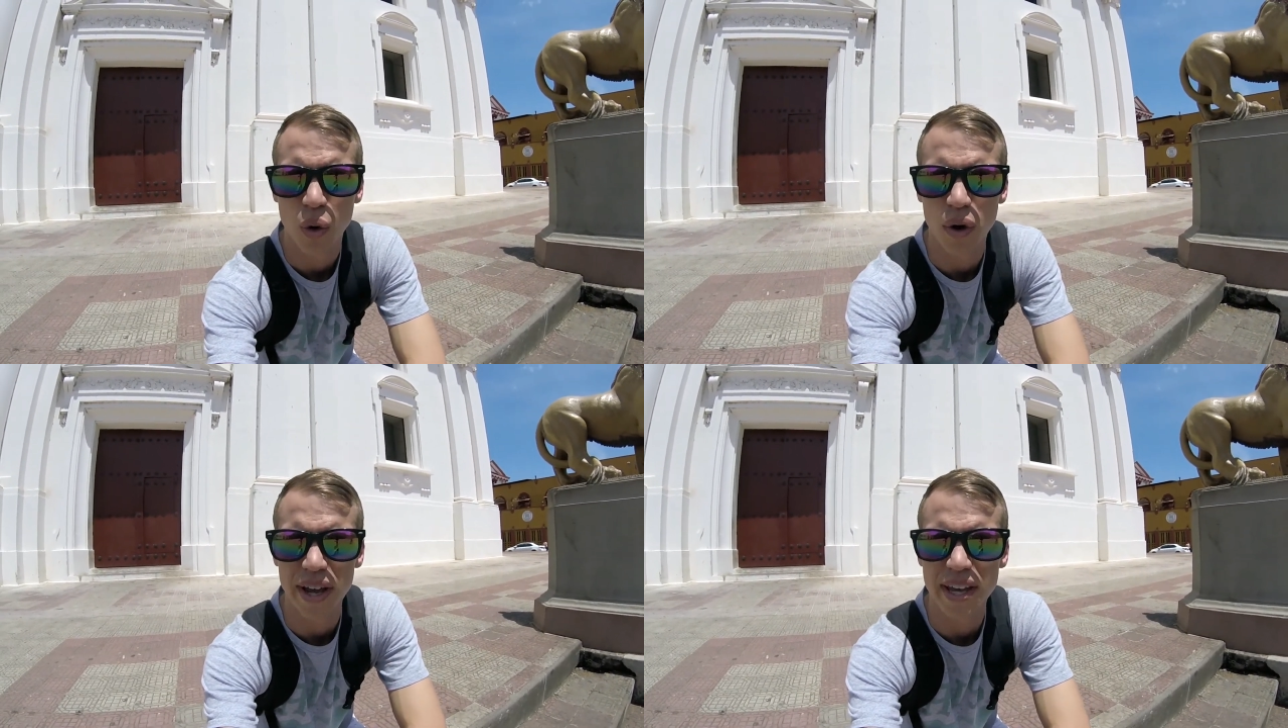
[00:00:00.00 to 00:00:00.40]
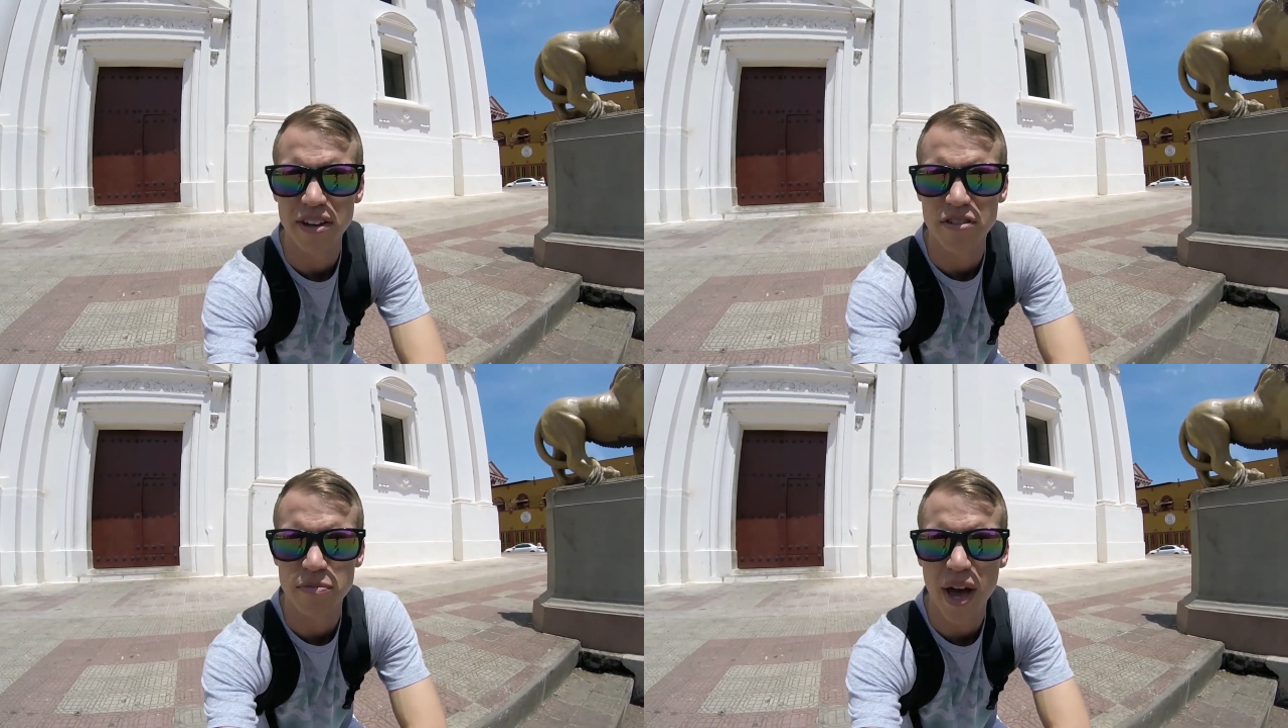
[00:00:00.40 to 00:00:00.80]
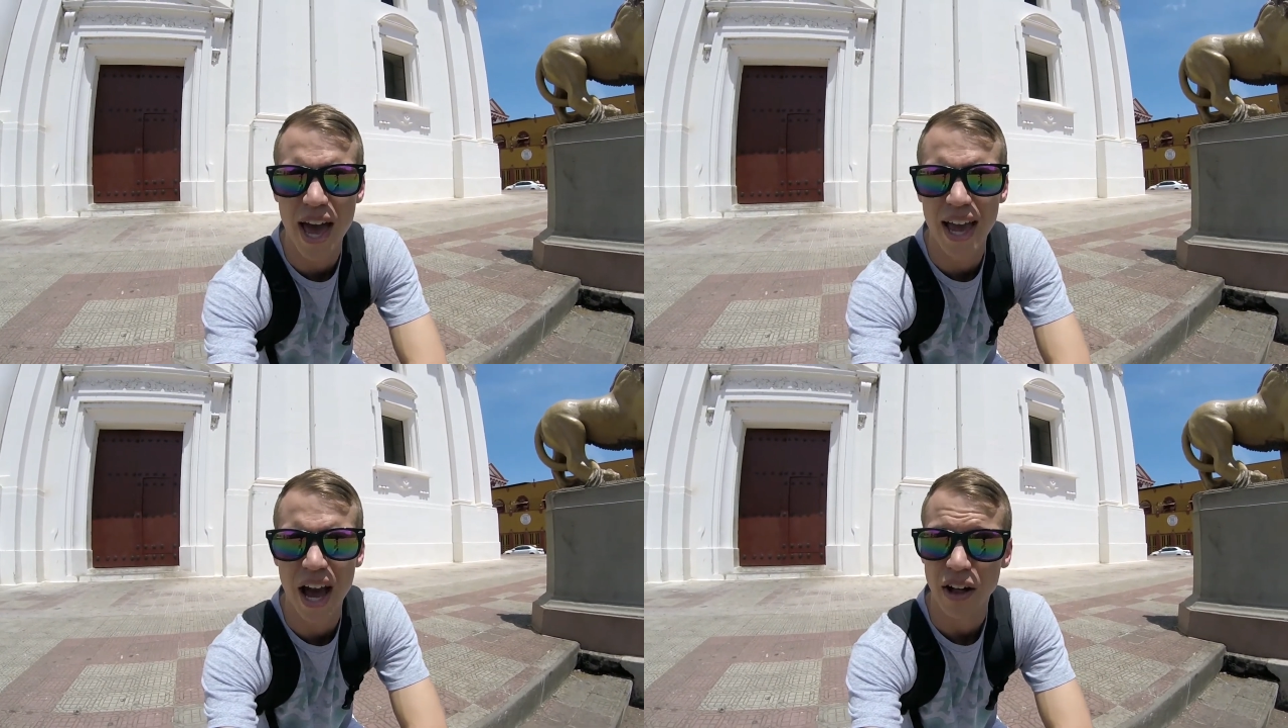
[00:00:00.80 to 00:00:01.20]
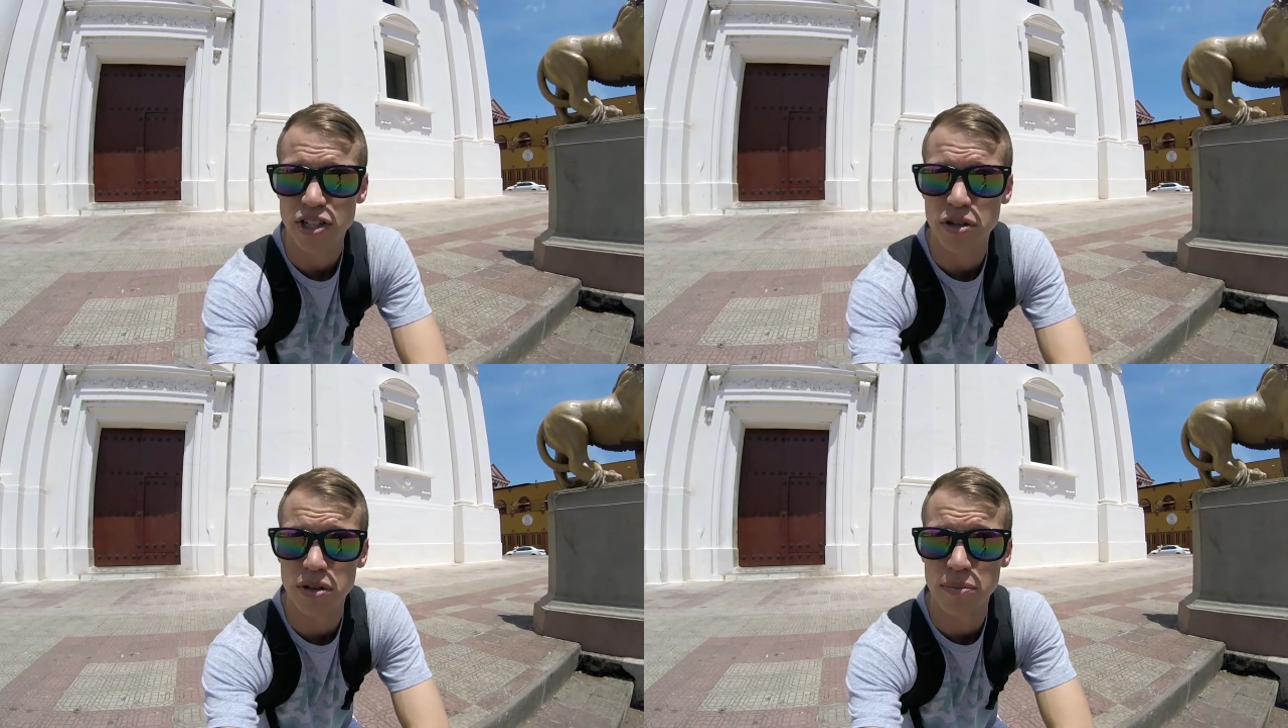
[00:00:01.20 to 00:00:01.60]
or end of May, I'll
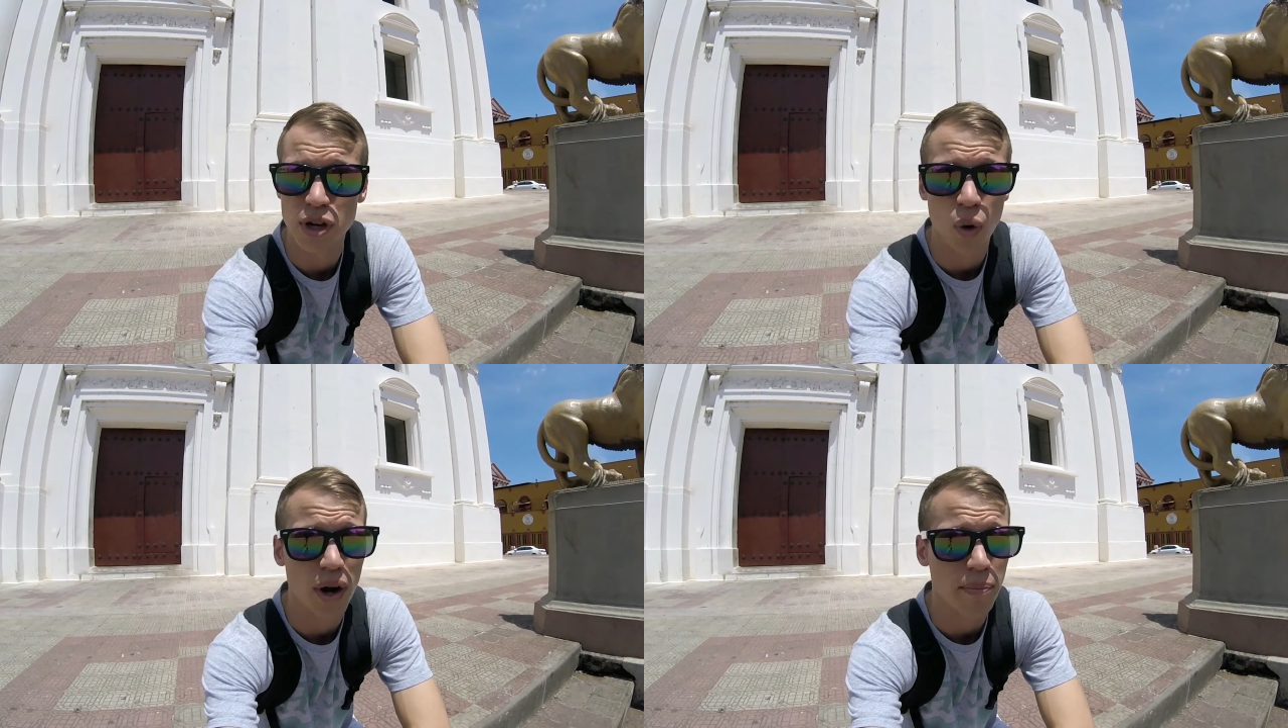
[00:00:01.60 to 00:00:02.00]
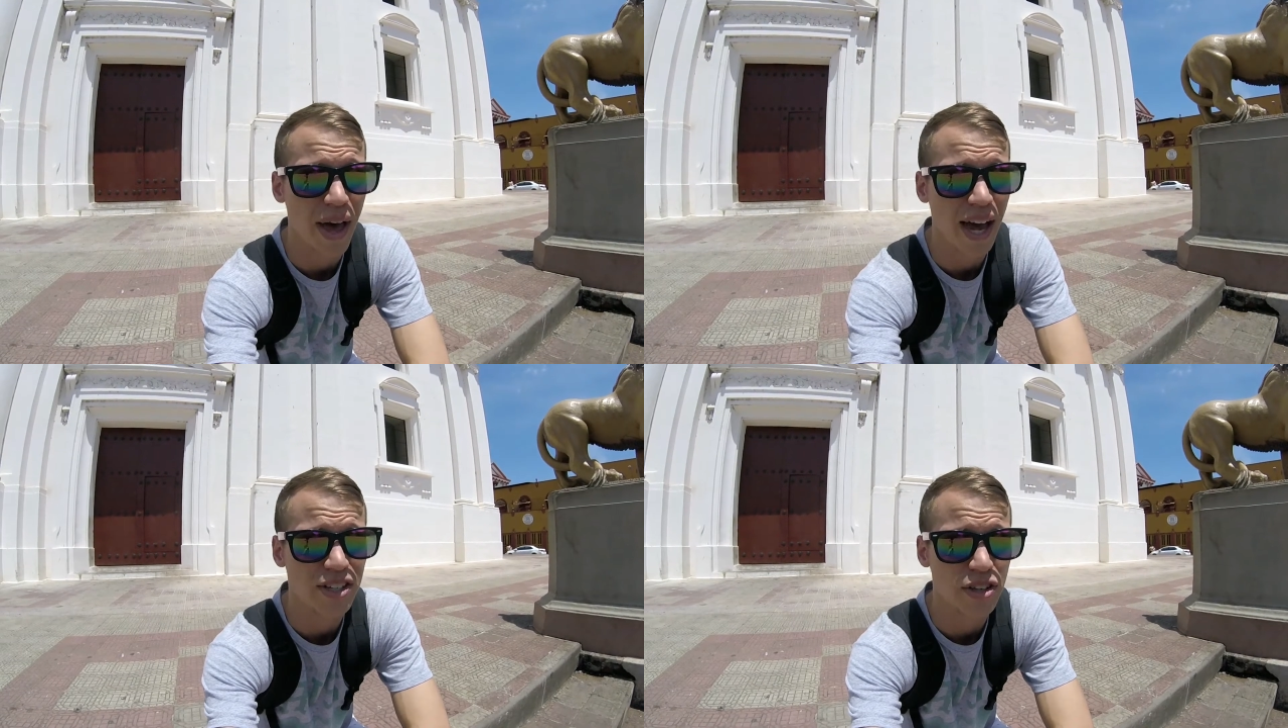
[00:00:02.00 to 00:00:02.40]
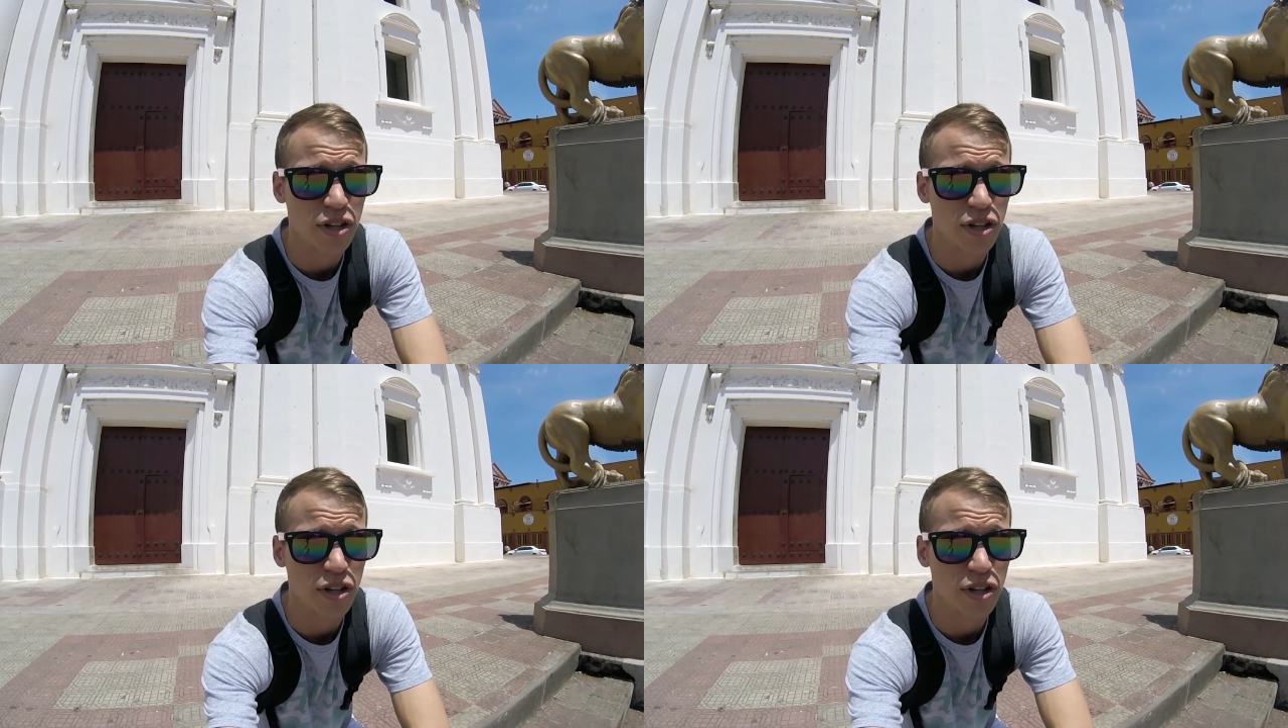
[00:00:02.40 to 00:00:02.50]
actually be going back to